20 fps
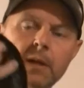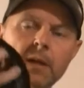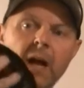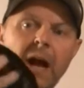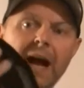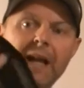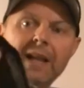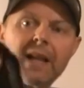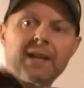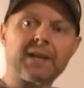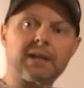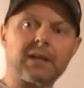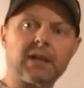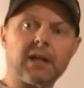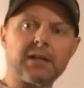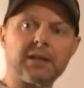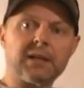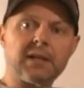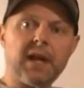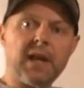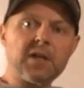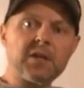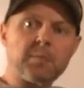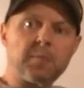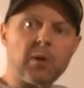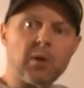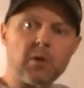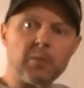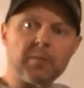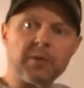I like to cut the
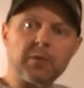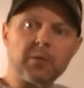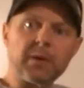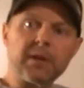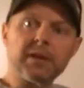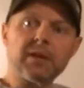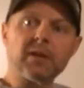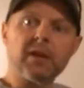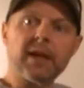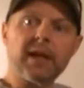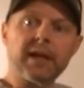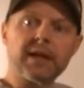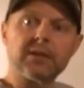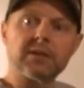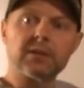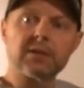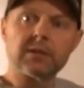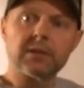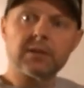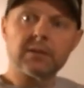H-bone between the legs